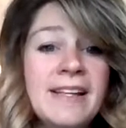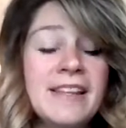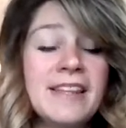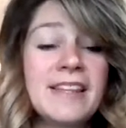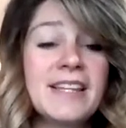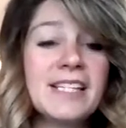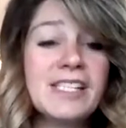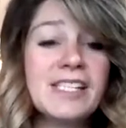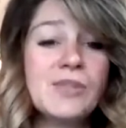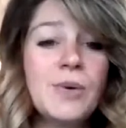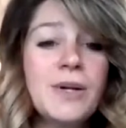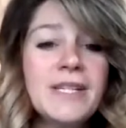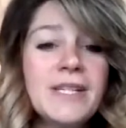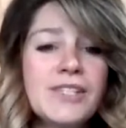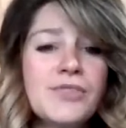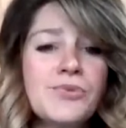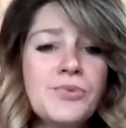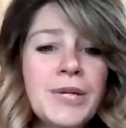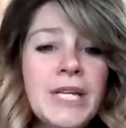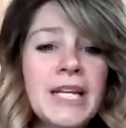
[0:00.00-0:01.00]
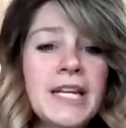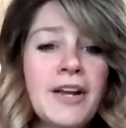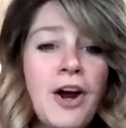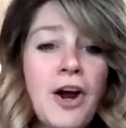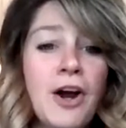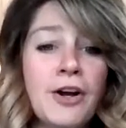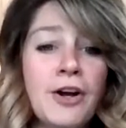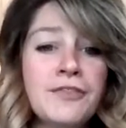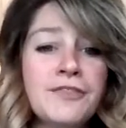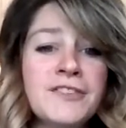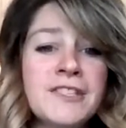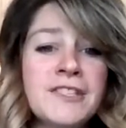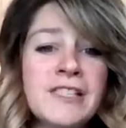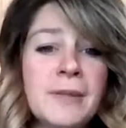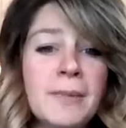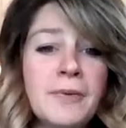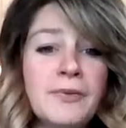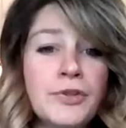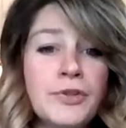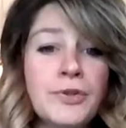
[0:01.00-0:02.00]
This one is really hard for
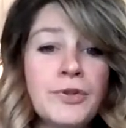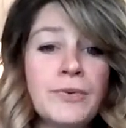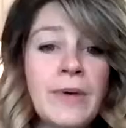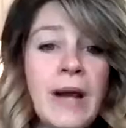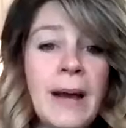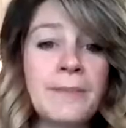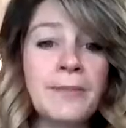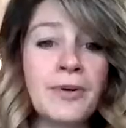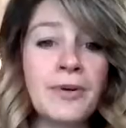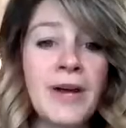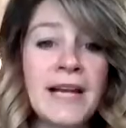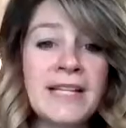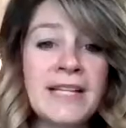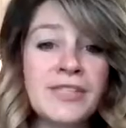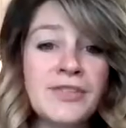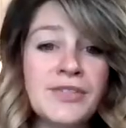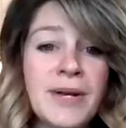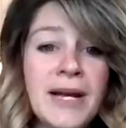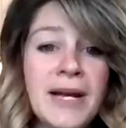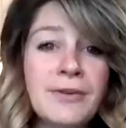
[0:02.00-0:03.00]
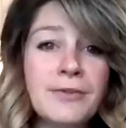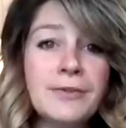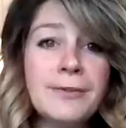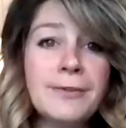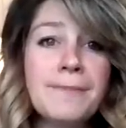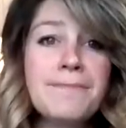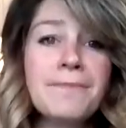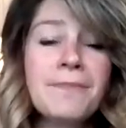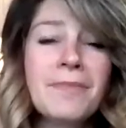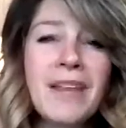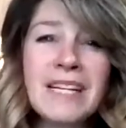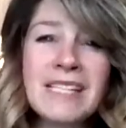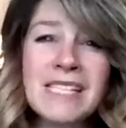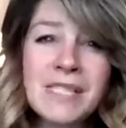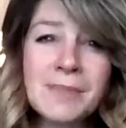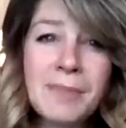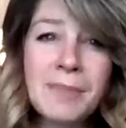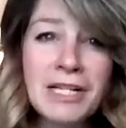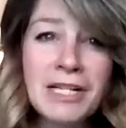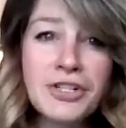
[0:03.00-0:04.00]
some of you to wrap your heads around,
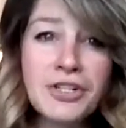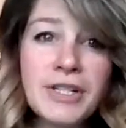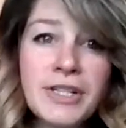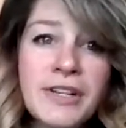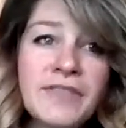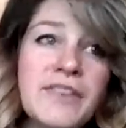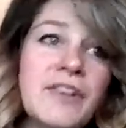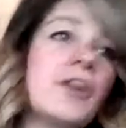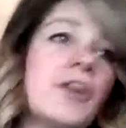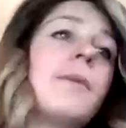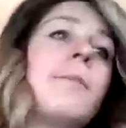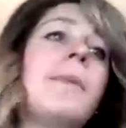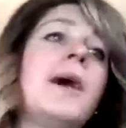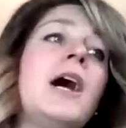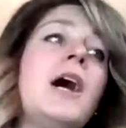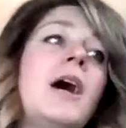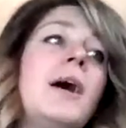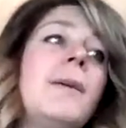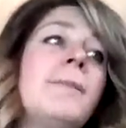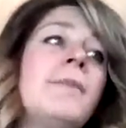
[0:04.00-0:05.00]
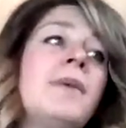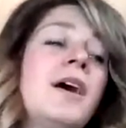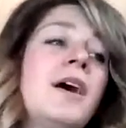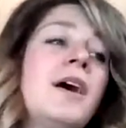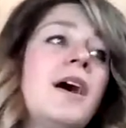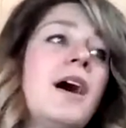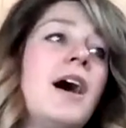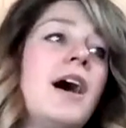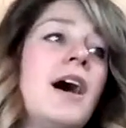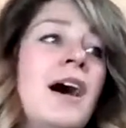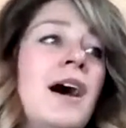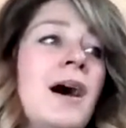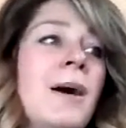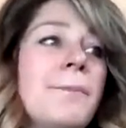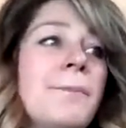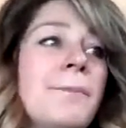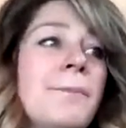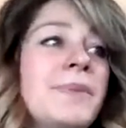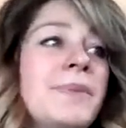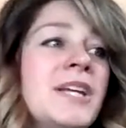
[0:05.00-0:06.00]
especially if you're a mom,
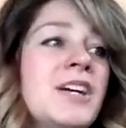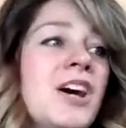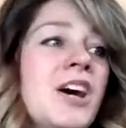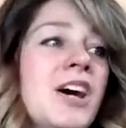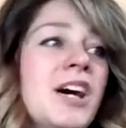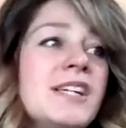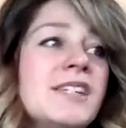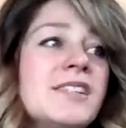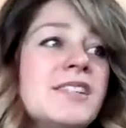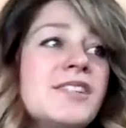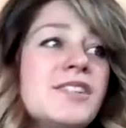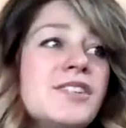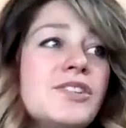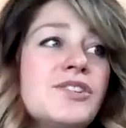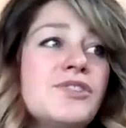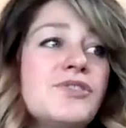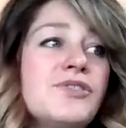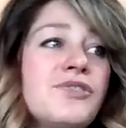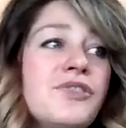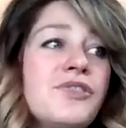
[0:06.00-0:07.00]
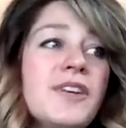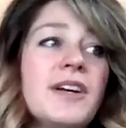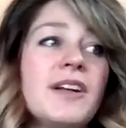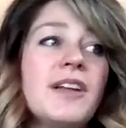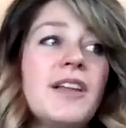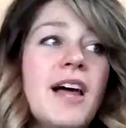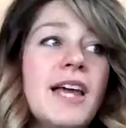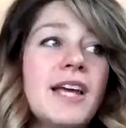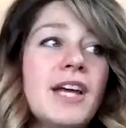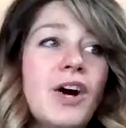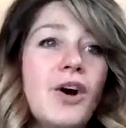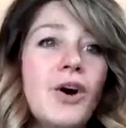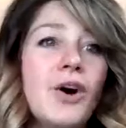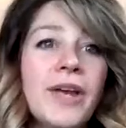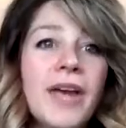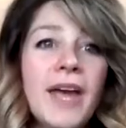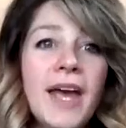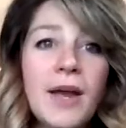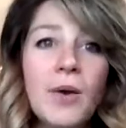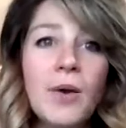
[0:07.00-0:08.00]
because you feel like,
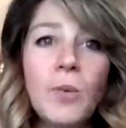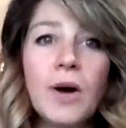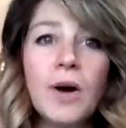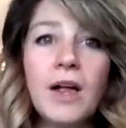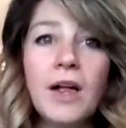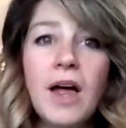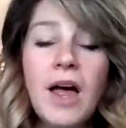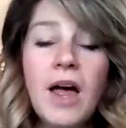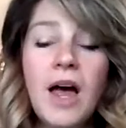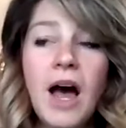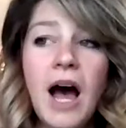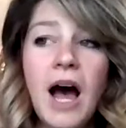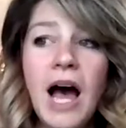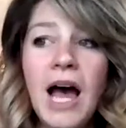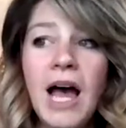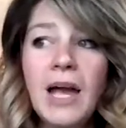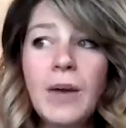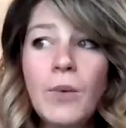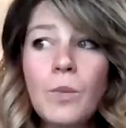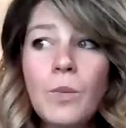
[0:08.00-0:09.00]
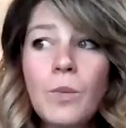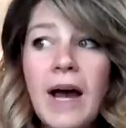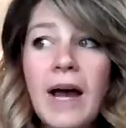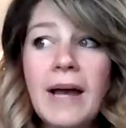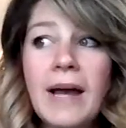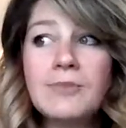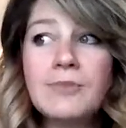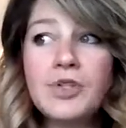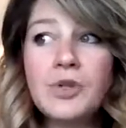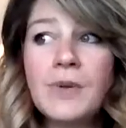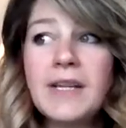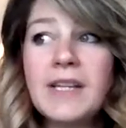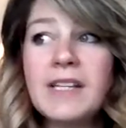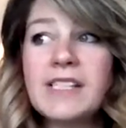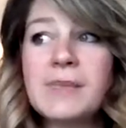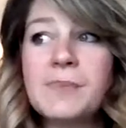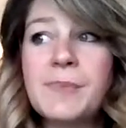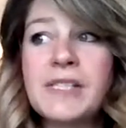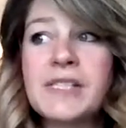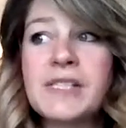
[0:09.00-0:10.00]
okay, well, I'm doing
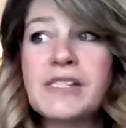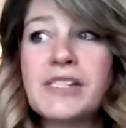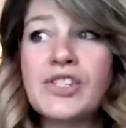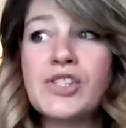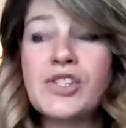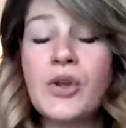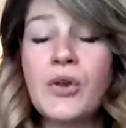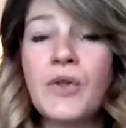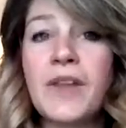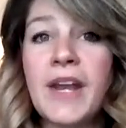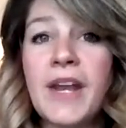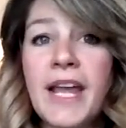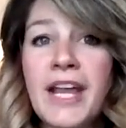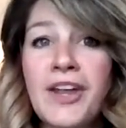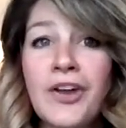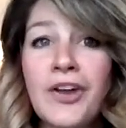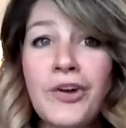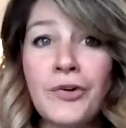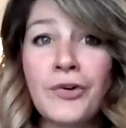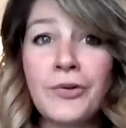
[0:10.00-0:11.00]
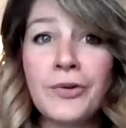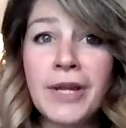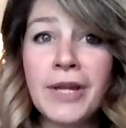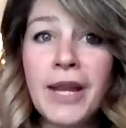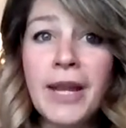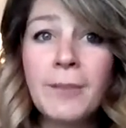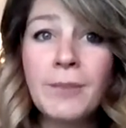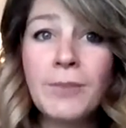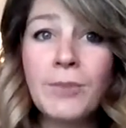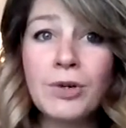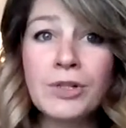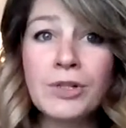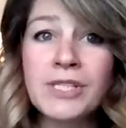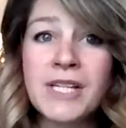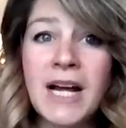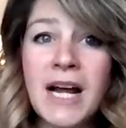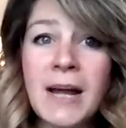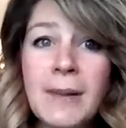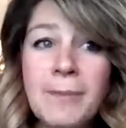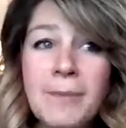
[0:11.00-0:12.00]
this business so that I can create more
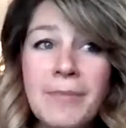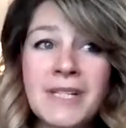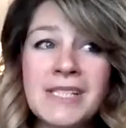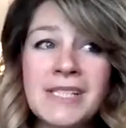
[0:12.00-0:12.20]
time, but